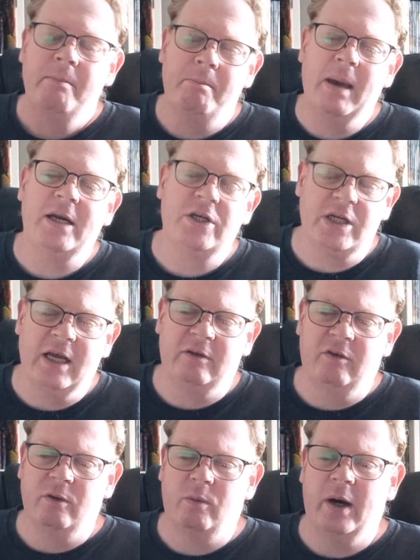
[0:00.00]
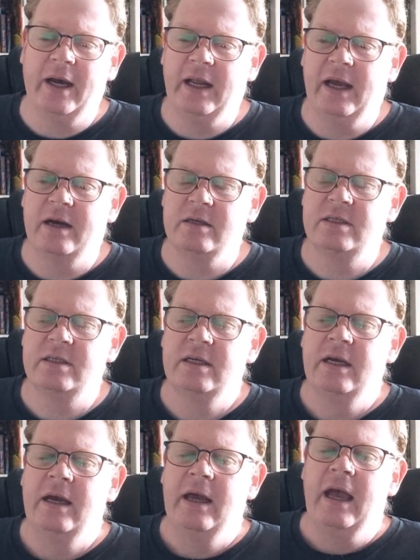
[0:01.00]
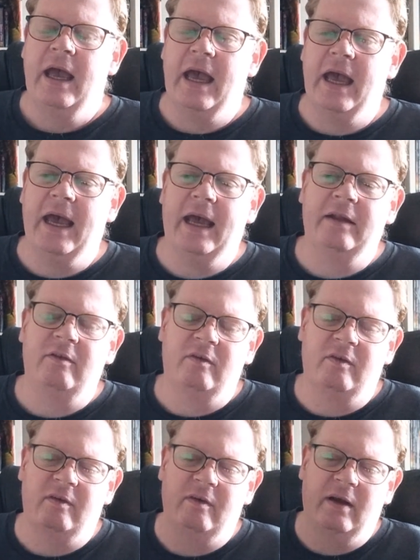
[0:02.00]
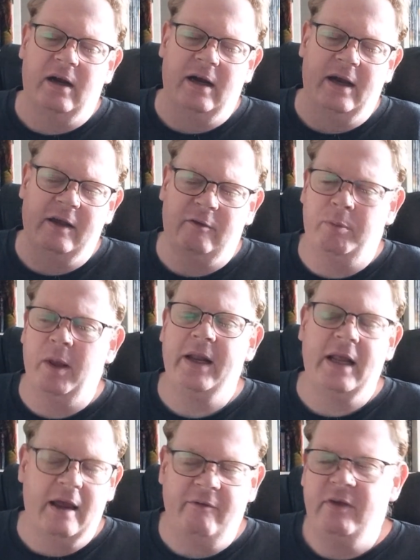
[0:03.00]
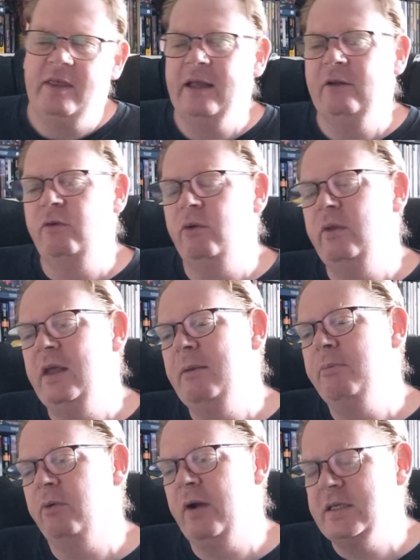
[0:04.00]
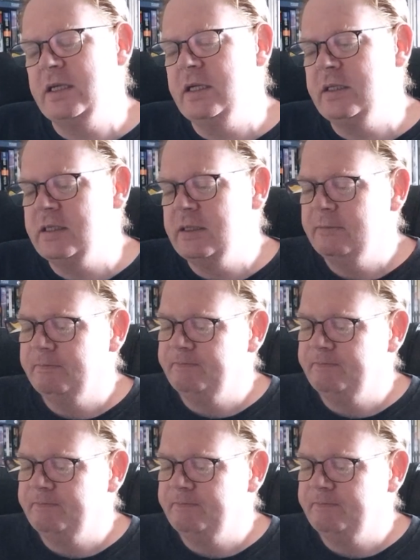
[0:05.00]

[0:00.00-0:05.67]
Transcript: manage to get to the White House and explain everything to the president.